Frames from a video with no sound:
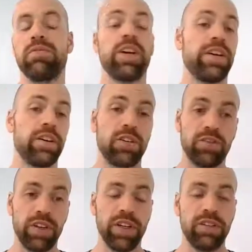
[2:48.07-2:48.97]
via a
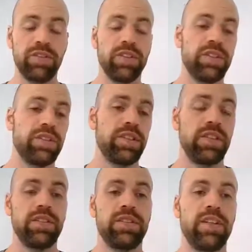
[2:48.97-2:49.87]
conveyor, for
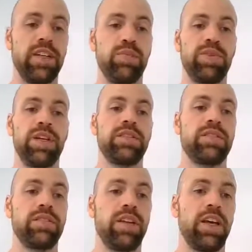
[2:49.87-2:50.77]
instance, and
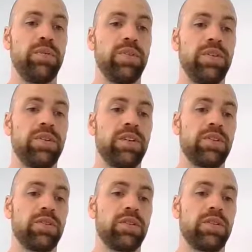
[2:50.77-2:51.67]
passes an iPoint
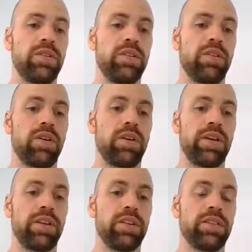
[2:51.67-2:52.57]
that could look
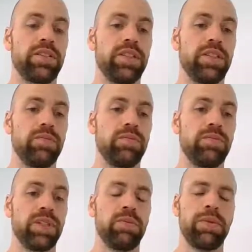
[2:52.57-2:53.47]
like this here.
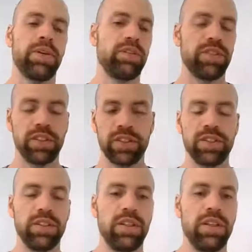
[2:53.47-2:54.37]
And we will have
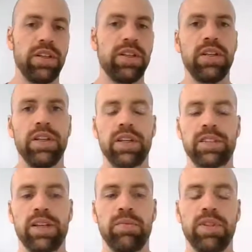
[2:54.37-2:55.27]
additional
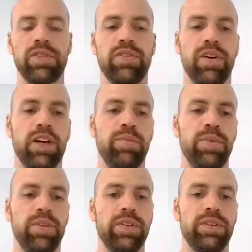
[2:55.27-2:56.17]
examples for
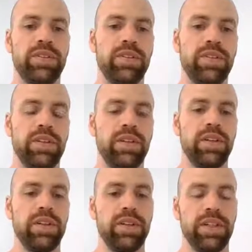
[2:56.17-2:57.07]
iPoints
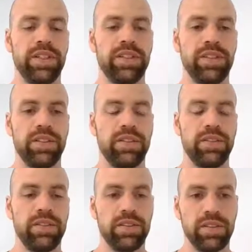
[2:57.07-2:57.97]
later
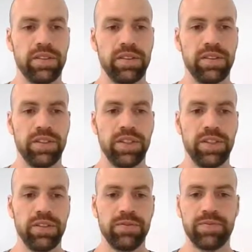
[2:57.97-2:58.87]
in this
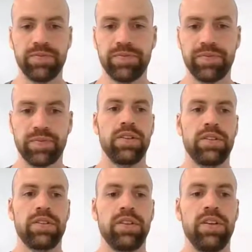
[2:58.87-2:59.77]
video.
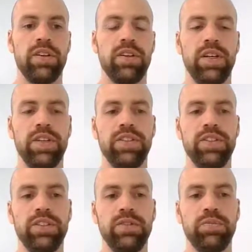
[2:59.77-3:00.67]
So the
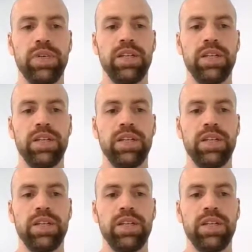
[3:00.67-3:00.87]
HU